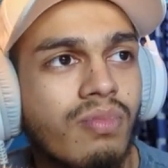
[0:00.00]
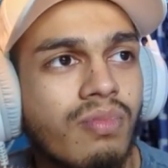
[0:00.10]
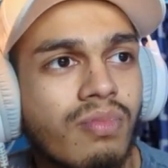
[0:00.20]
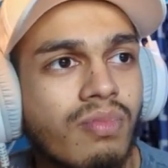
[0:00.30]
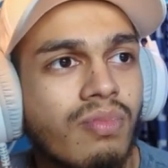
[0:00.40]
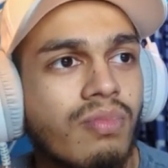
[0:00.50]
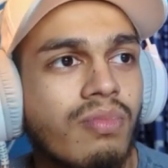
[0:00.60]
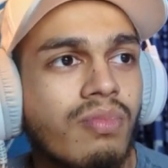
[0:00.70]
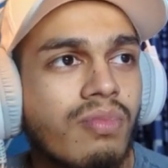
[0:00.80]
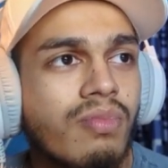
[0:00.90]

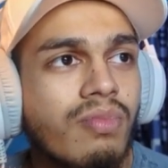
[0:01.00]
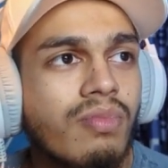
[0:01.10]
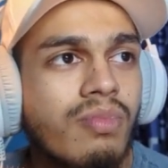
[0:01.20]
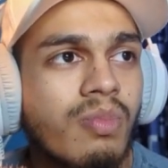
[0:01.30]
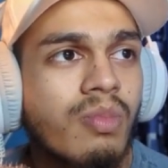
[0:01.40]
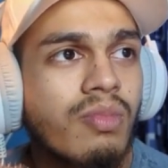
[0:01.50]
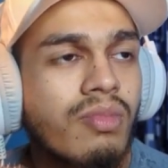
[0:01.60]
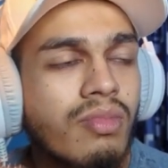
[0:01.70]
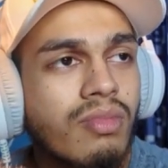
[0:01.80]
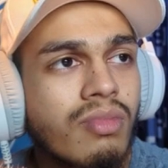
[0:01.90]

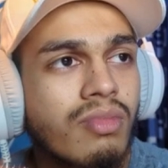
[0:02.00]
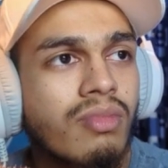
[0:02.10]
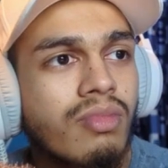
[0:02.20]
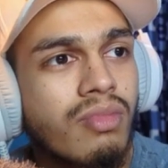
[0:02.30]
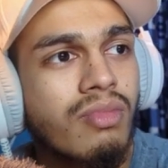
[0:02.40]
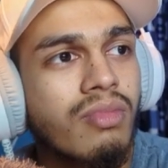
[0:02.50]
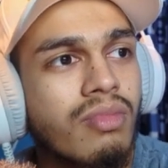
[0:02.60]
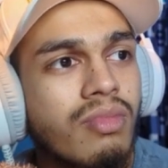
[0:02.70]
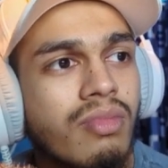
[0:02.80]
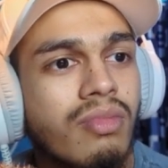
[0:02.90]

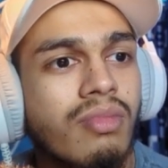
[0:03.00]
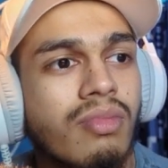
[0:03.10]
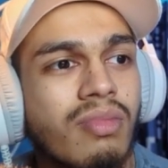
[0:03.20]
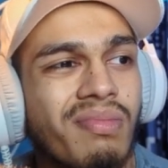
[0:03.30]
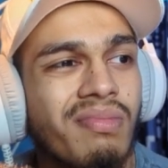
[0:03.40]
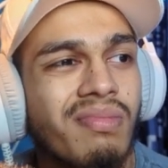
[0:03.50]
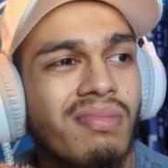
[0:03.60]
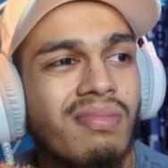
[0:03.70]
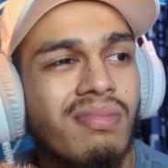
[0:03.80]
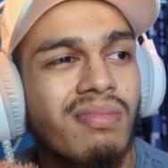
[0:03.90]

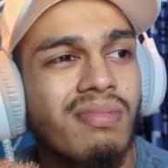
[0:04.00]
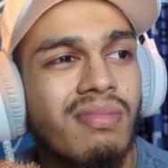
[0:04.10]
(silent)